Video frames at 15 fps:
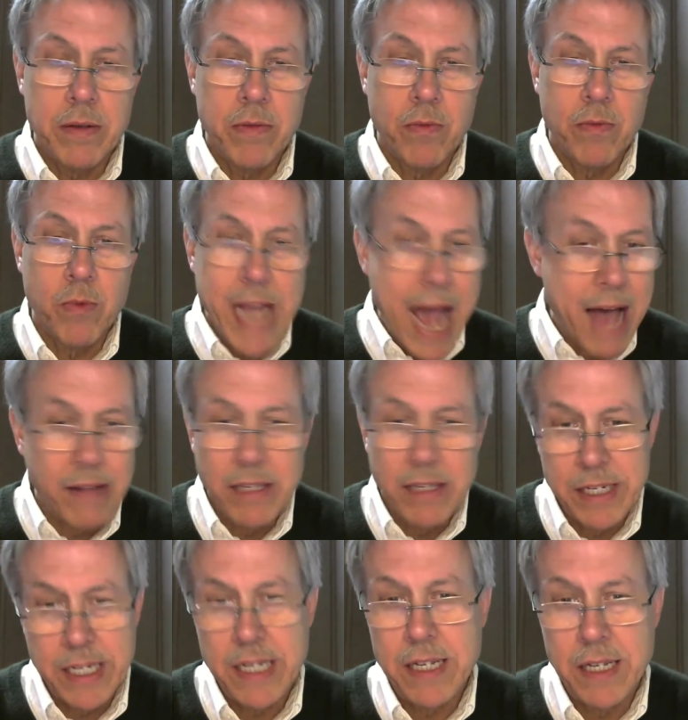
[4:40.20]

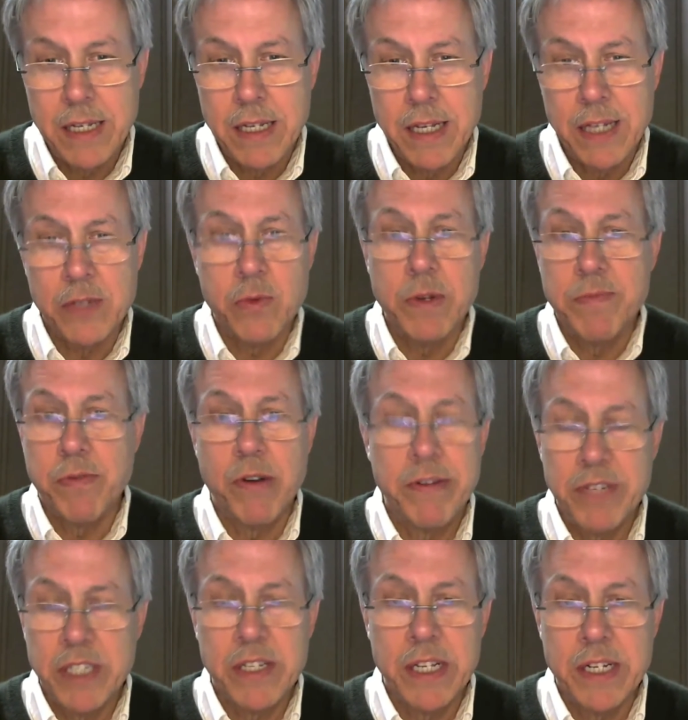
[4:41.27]
Reality, as we
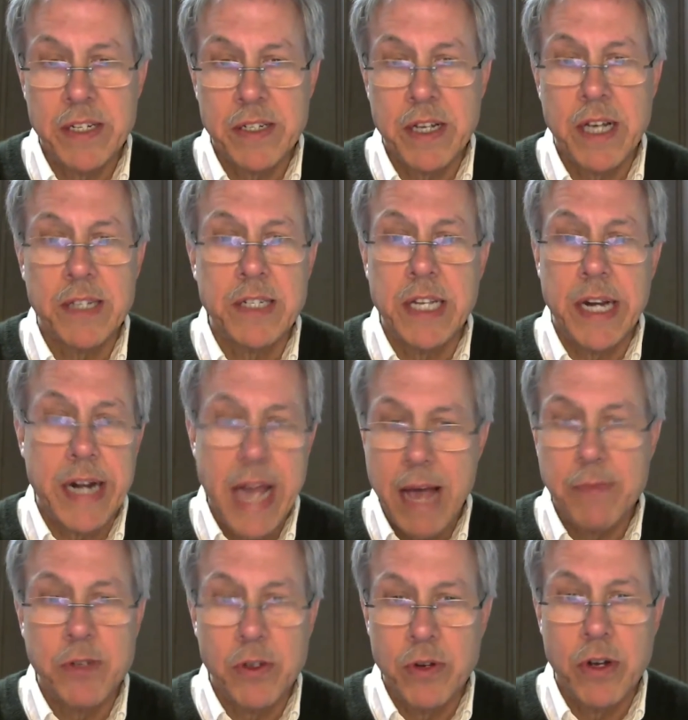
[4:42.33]
previously discussed, in an
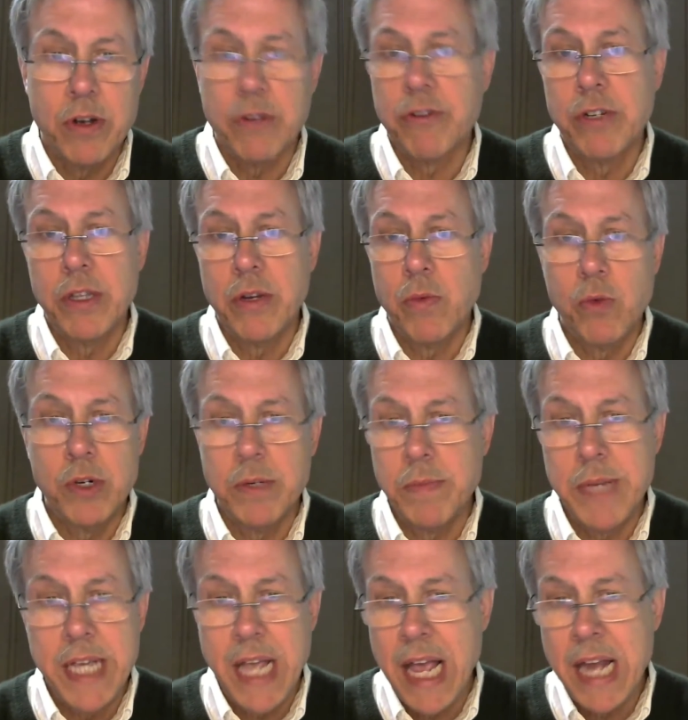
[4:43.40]
absolute auction, there wouldn't
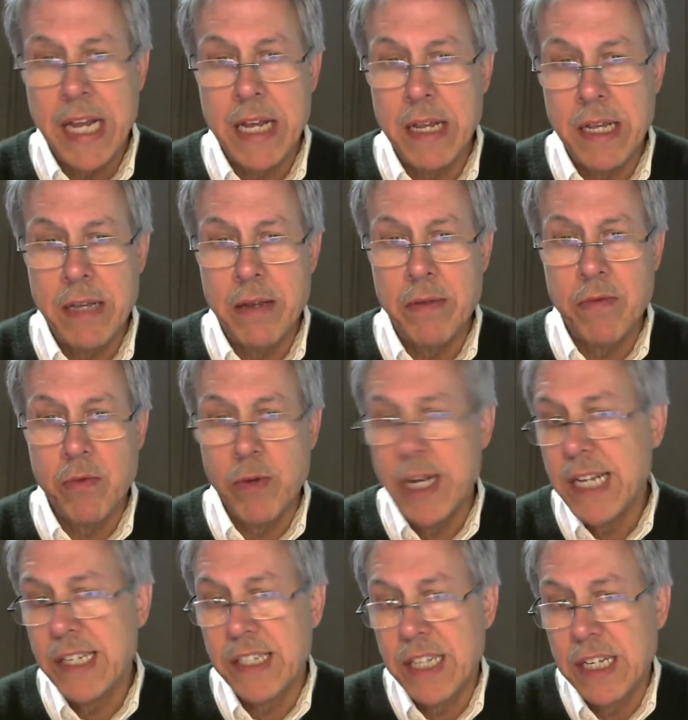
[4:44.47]
be any
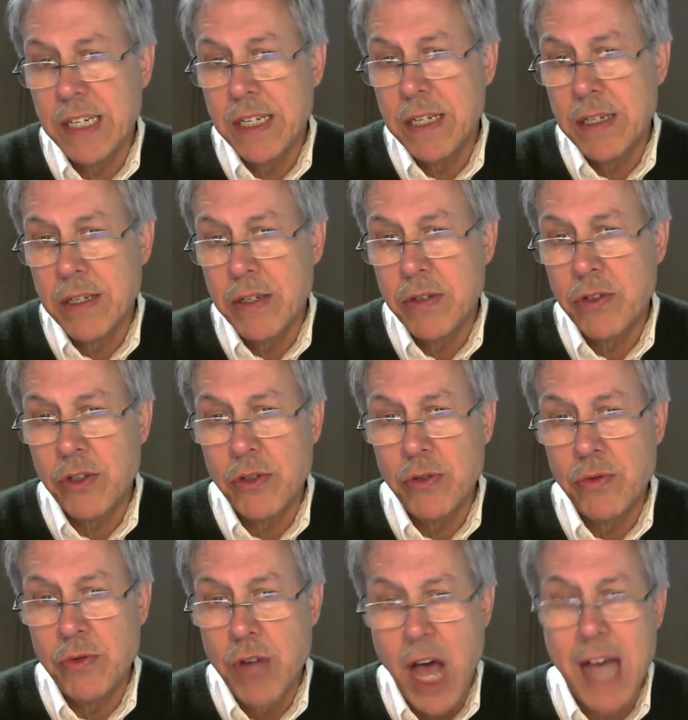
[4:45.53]
reason
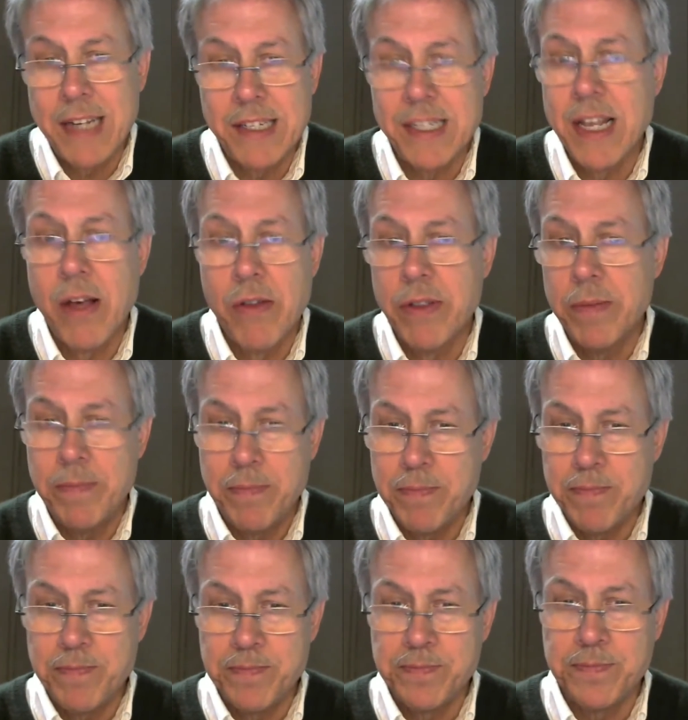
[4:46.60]
to not sell them.
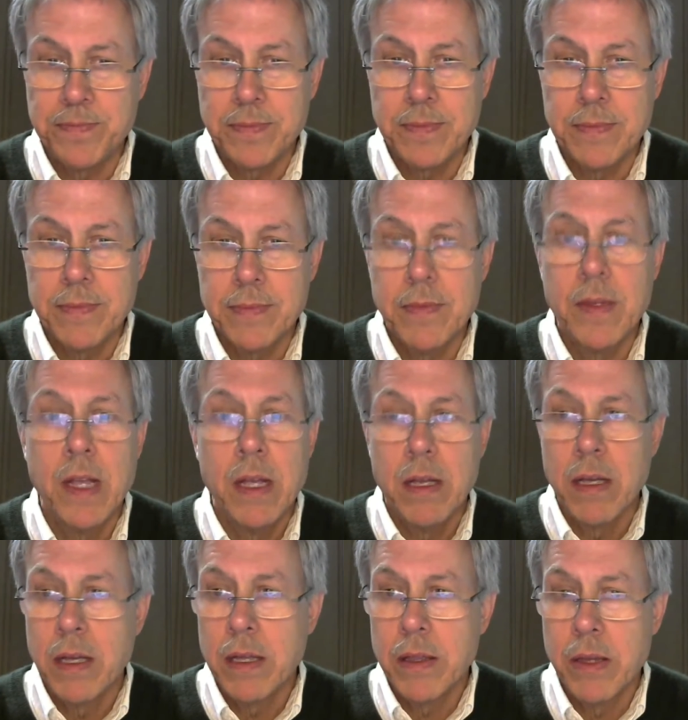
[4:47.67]

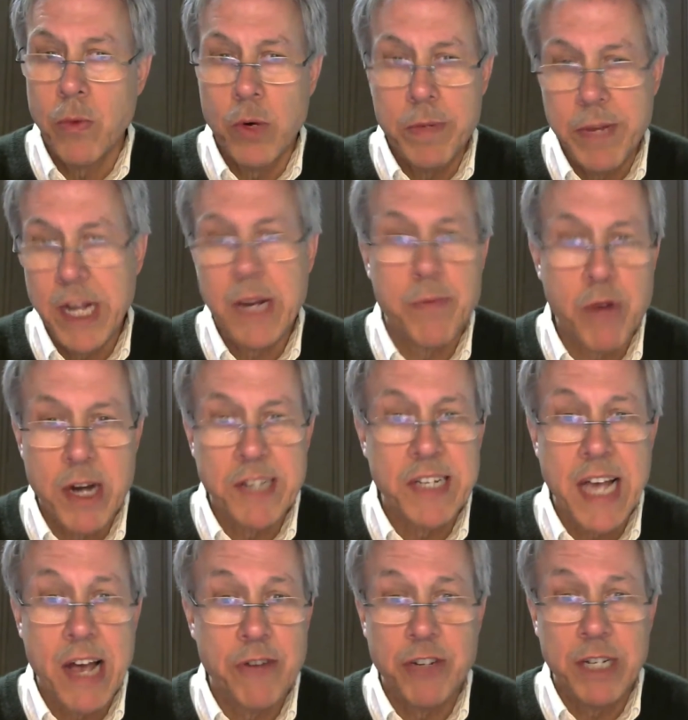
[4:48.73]
There wouldn't be any price
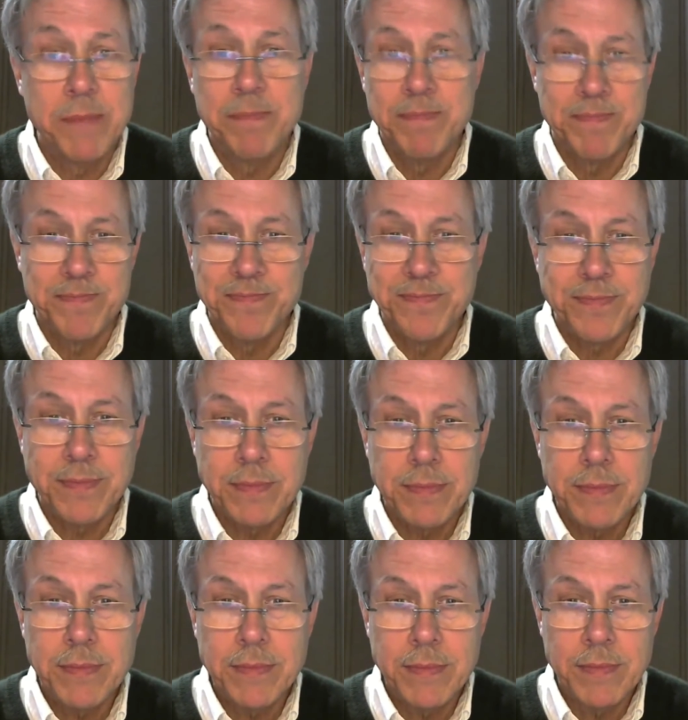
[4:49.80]
gouging.
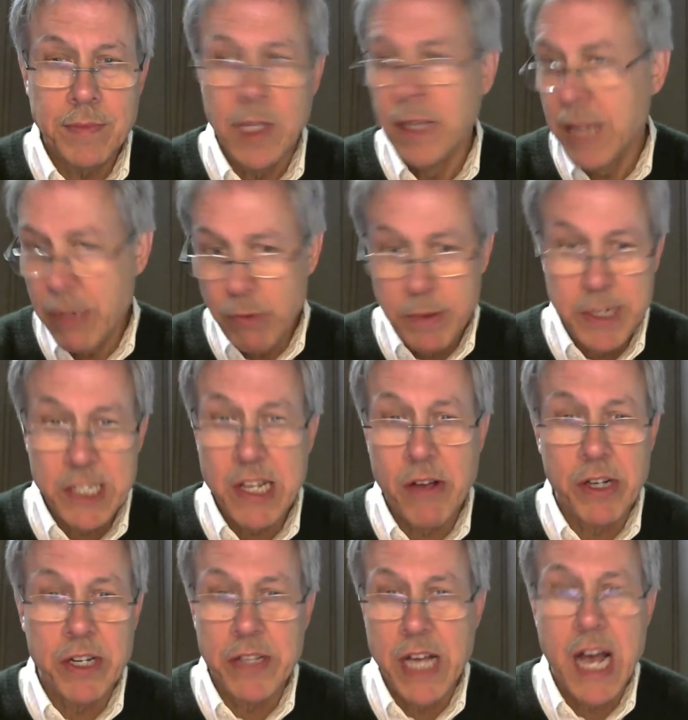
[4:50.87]
They would be
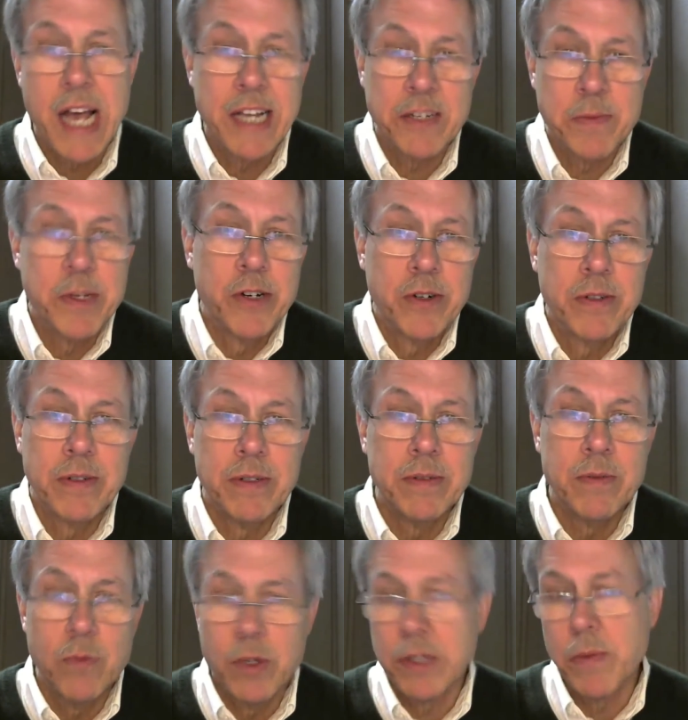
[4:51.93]
selling to the highest bidder,
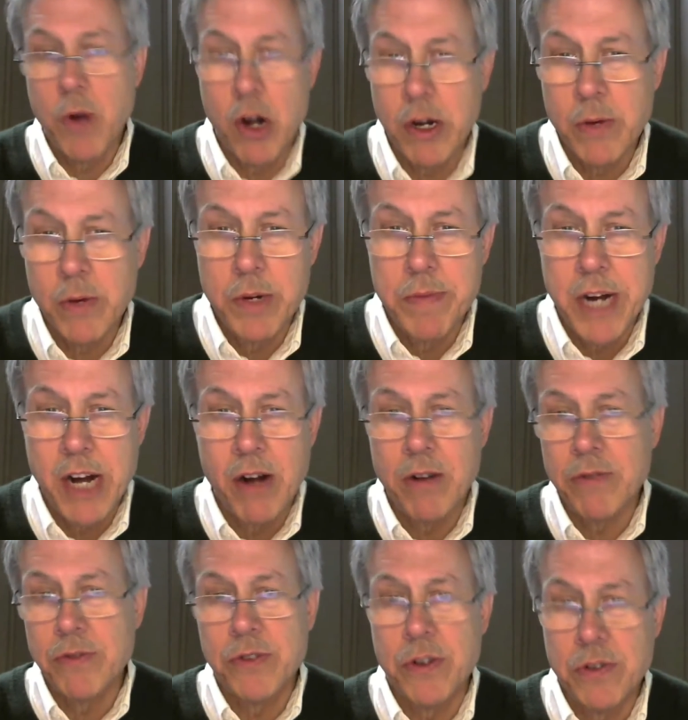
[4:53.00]
what the market would bear,
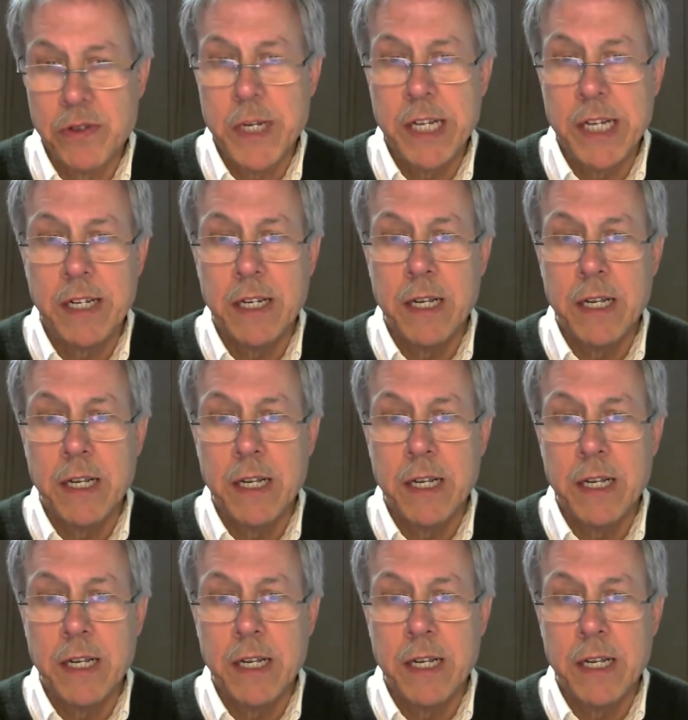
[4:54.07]
so to speak.